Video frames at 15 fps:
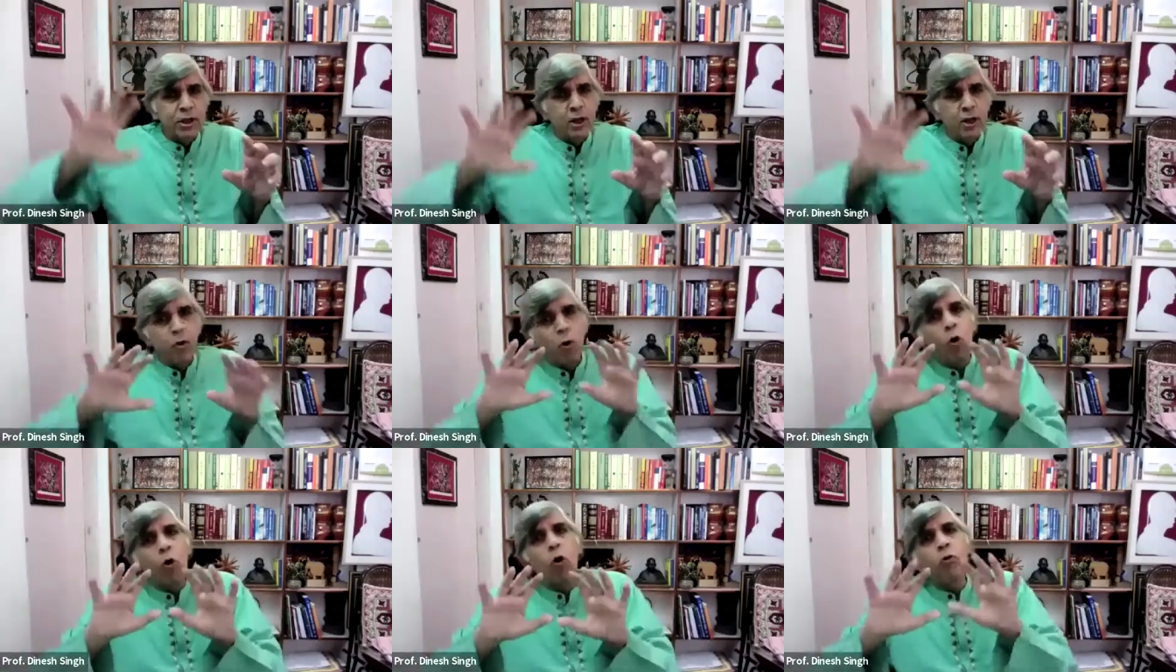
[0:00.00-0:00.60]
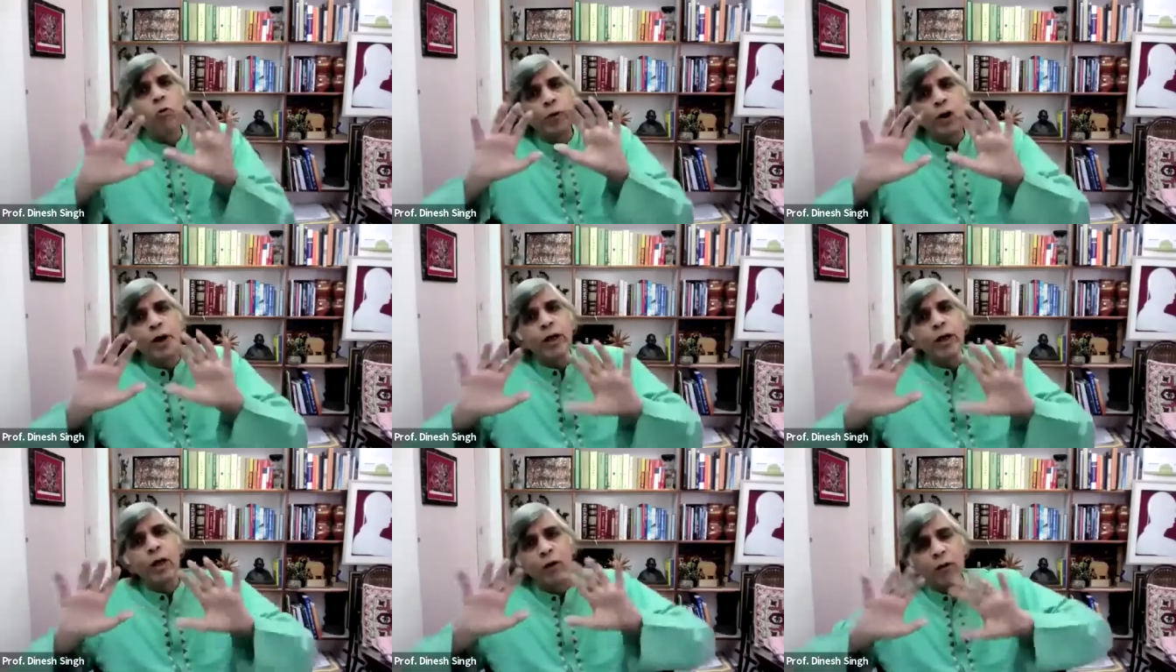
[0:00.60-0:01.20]
they're all
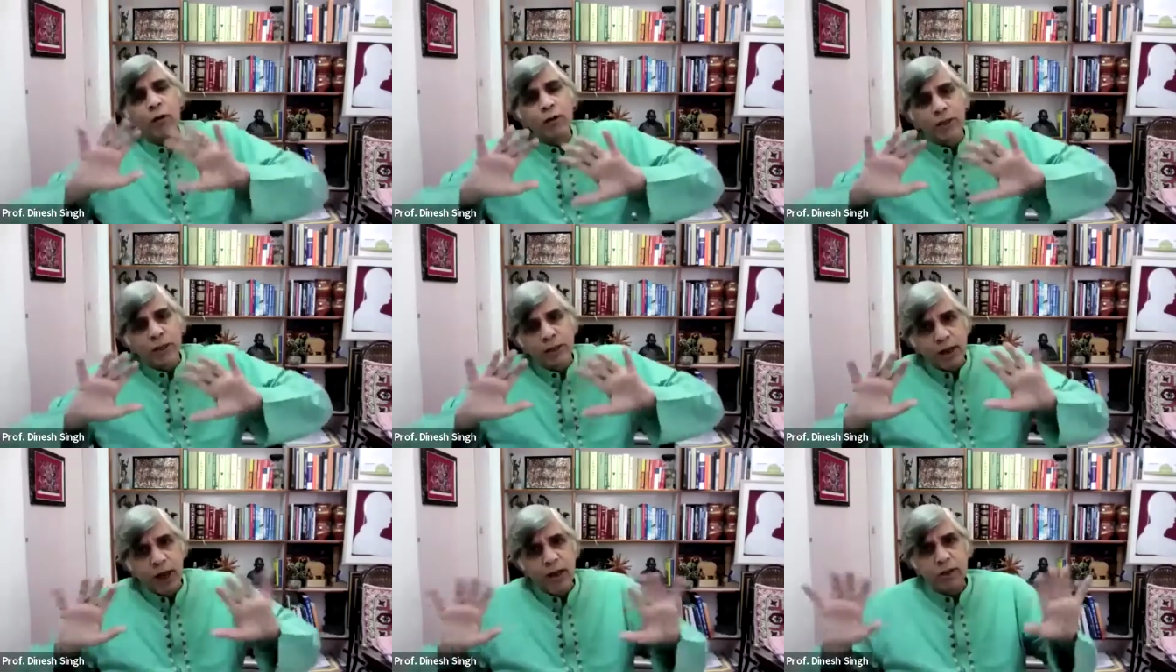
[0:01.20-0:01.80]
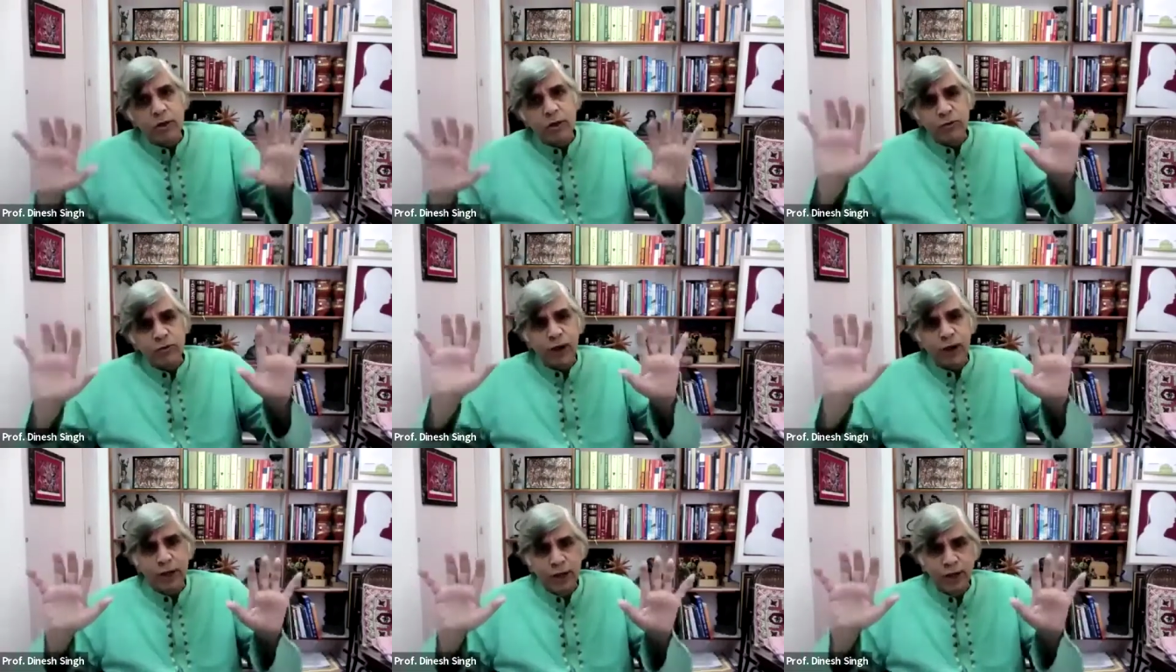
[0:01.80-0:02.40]
working on these kinds of
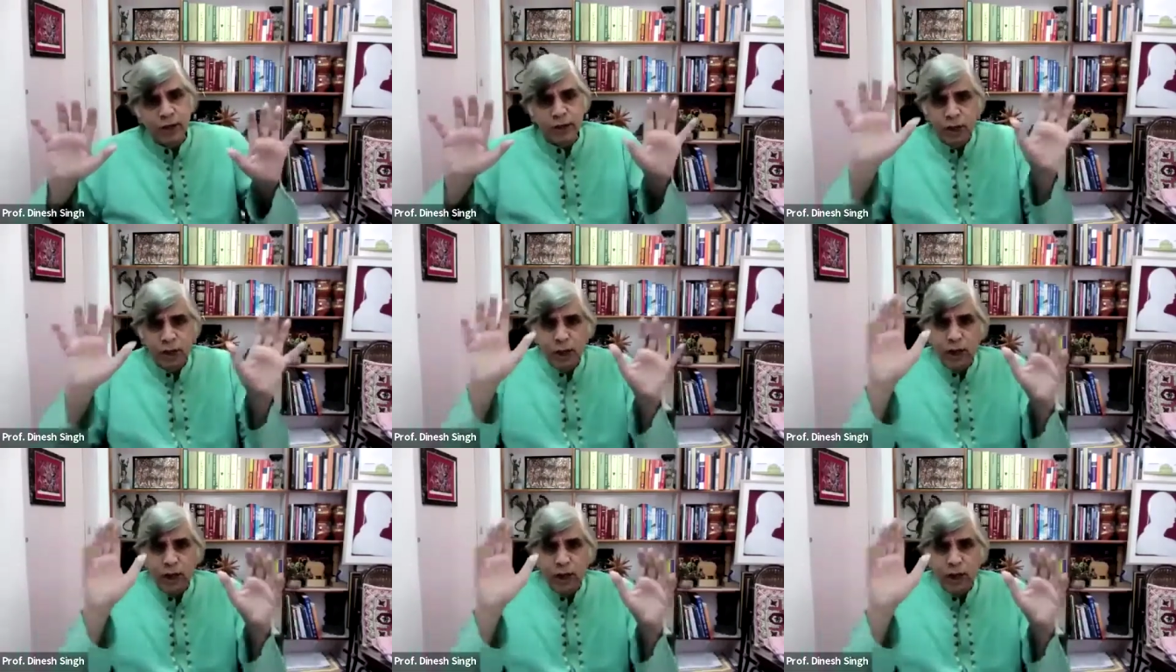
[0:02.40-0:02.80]
ideas.